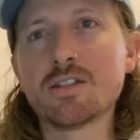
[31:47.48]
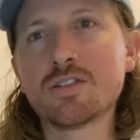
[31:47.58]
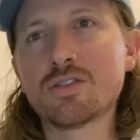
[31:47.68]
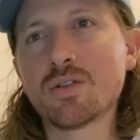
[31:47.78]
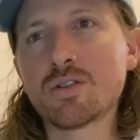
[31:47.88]

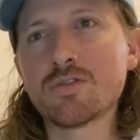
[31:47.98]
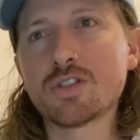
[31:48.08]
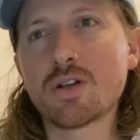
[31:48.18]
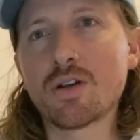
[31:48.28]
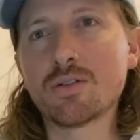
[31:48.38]
sort of
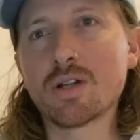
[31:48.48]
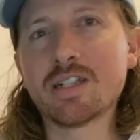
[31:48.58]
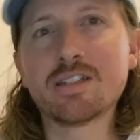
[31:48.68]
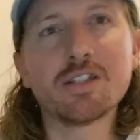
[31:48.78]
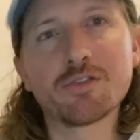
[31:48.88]
show a
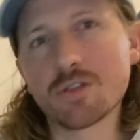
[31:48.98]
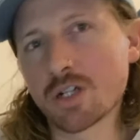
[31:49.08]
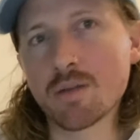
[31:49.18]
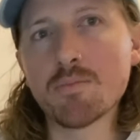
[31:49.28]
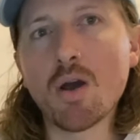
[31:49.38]
different
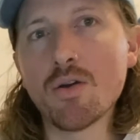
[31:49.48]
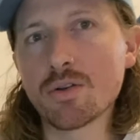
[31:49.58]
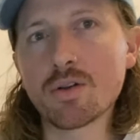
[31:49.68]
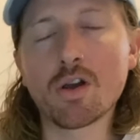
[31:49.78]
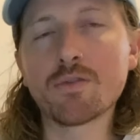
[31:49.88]

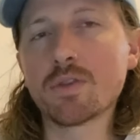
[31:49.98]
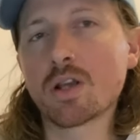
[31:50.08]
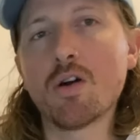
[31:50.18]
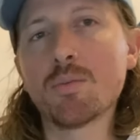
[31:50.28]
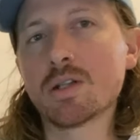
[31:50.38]
component of the
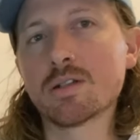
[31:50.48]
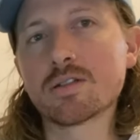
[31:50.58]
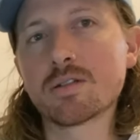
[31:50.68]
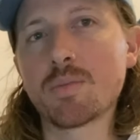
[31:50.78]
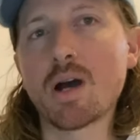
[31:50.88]

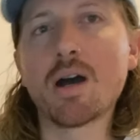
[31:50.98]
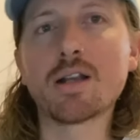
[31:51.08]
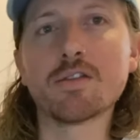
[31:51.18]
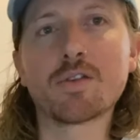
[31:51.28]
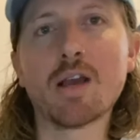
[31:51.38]
Communist
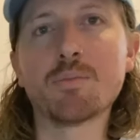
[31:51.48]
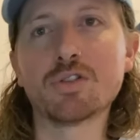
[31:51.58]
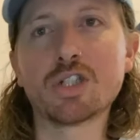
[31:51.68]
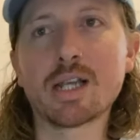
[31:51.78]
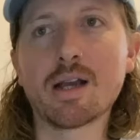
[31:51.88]
Party of
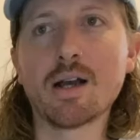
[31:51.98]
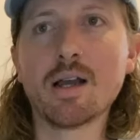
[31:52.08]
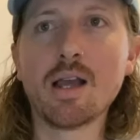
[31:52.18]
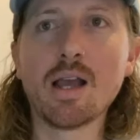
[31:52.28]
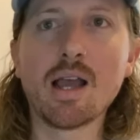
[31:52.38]
Kampuchea.
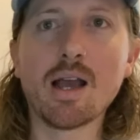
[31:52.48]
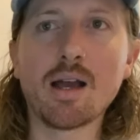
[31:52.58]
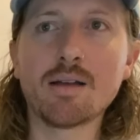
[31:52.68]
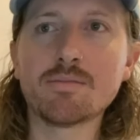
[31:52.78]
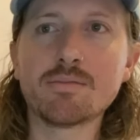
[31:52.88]

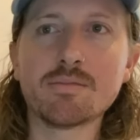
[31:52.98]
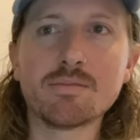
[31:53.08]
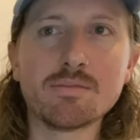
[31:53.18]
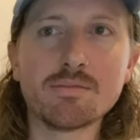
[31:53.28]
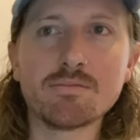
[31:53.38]

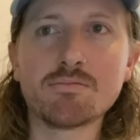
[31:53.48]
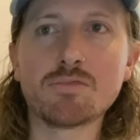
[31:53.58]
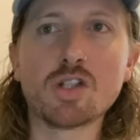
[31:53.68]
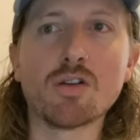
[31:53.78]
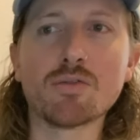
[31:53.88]

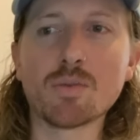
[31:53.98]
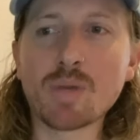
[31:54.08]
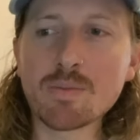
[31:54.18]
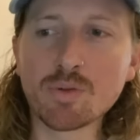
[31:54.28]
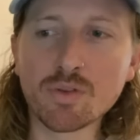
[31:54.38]
The
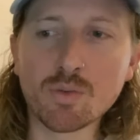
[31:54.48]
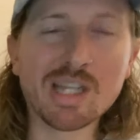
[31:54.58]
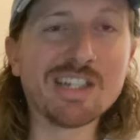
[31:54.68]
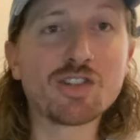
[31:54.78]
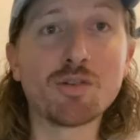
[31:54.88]
people that were
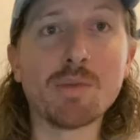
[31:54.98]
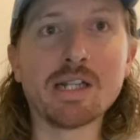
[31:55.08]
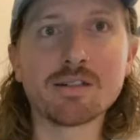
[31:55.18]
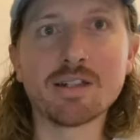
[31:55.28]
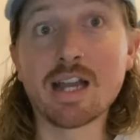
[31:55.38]

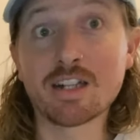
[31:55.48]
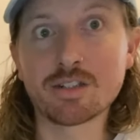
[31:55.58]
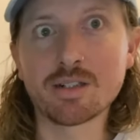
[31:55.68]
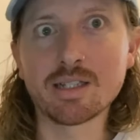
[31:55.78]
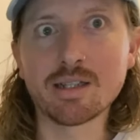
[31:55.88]
instrumental in
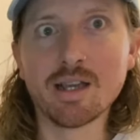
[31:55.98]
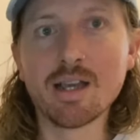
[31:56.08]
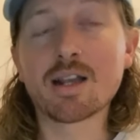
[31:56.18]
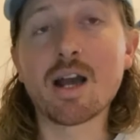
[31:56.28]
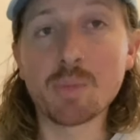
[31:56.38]
actually
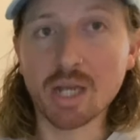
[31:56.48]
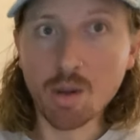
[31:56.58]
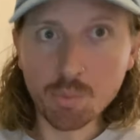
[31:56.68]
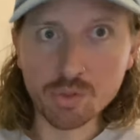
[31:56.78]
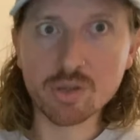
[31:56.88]
coming
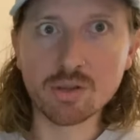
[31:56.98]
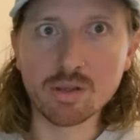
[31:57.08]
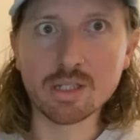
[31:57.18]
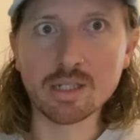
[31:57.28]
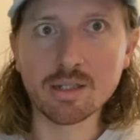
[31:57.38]
up with
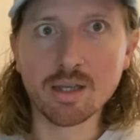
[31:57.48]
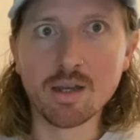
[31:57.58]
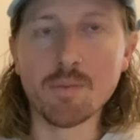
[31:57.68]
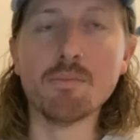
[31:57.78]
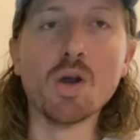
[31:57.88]
the
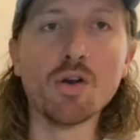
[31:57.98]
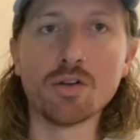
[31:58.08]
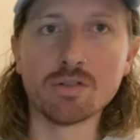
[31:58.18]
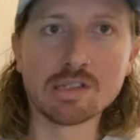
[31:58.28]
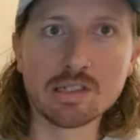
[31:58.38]

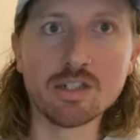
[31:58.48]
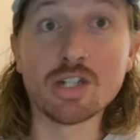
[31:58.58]
murderous and